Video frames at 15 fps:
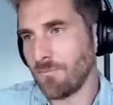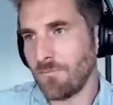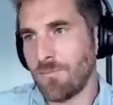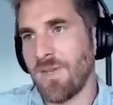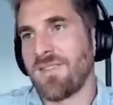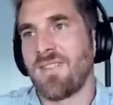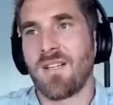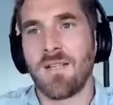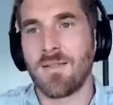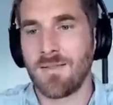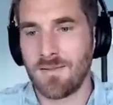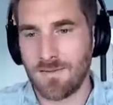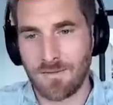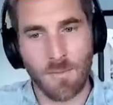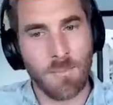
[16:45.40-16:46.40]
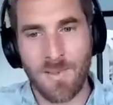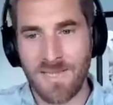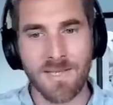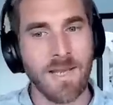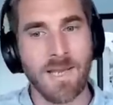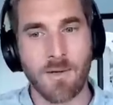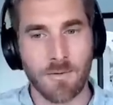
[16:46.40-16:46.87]
basically this is a
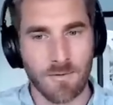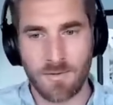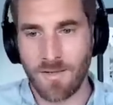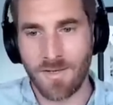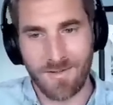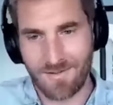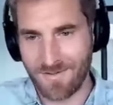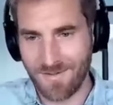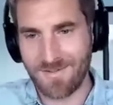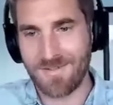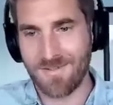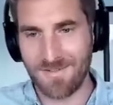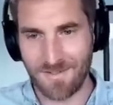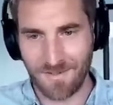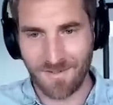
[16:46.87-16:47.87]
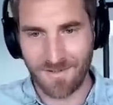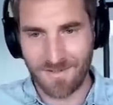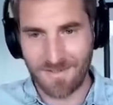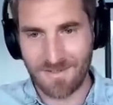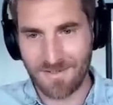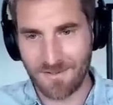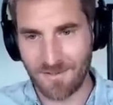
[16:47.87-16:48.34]
big nano. Like this is an
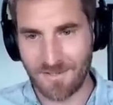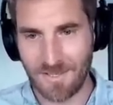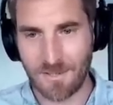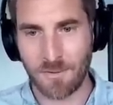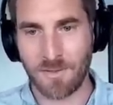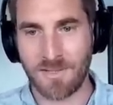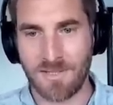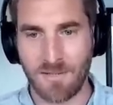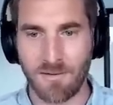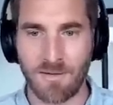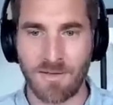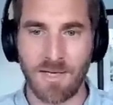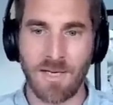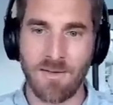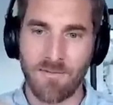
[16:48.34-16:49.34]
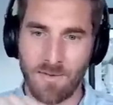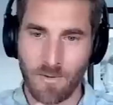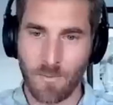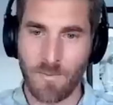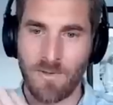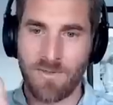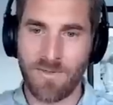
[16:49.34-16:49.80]
this is a security enclave
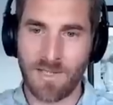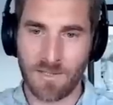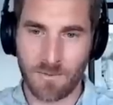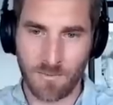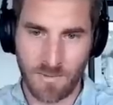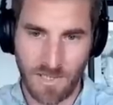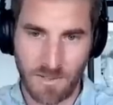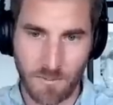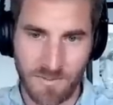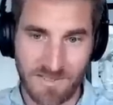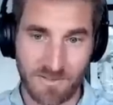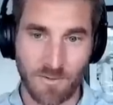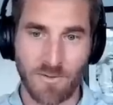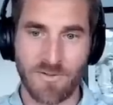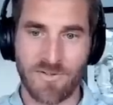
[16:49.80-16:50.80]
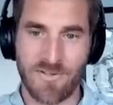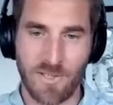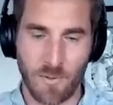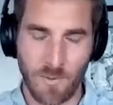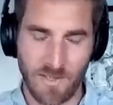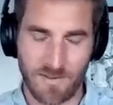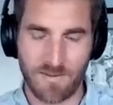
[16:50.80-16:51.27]
with that, and we store
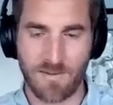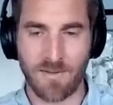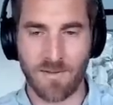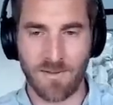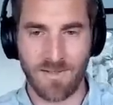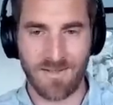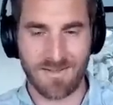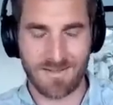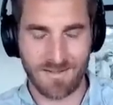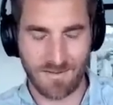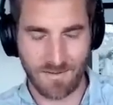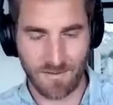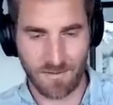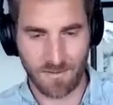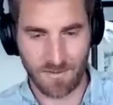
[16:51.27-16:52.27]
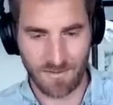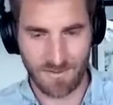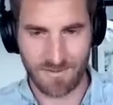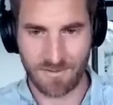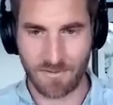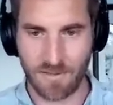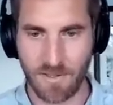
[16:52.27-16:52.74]
secret uh, inside the,
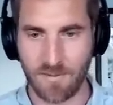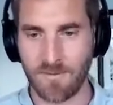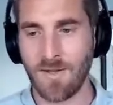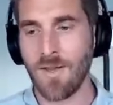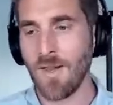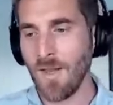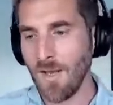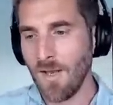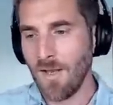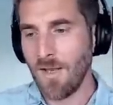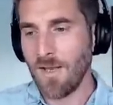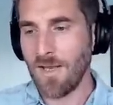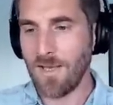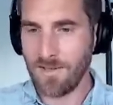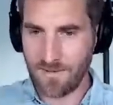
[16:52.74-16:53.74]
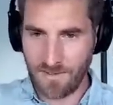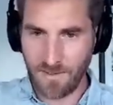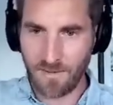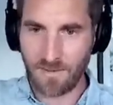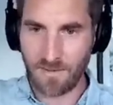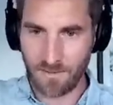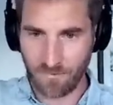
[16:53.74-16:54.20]
this enclave. And there
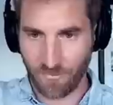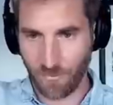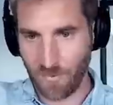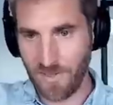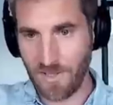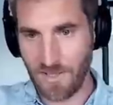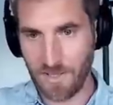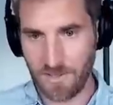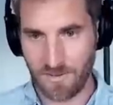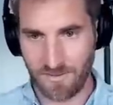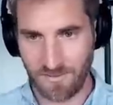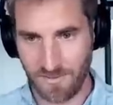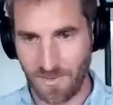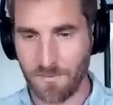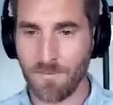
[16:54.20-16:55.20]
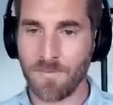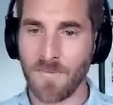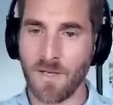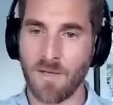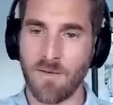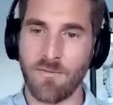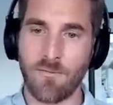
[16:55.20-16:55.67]
are three H S M
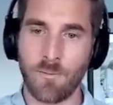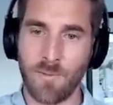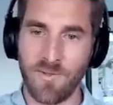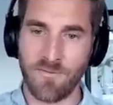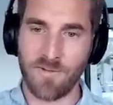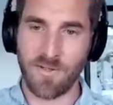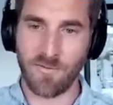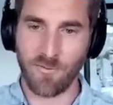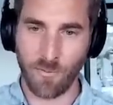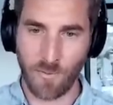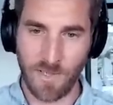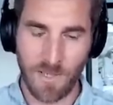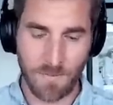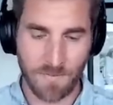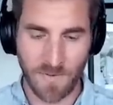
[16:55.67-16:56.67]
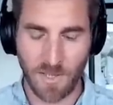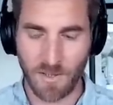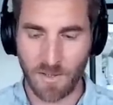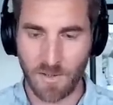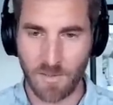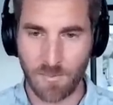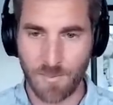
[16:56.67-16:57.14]
uh, with the three
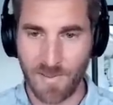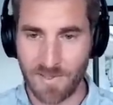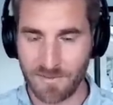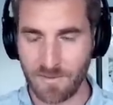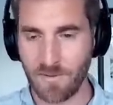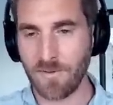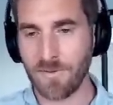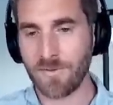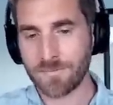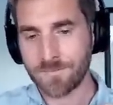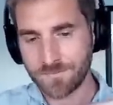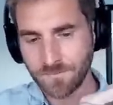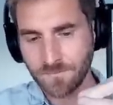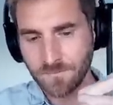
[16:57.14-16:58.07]
uh, partners.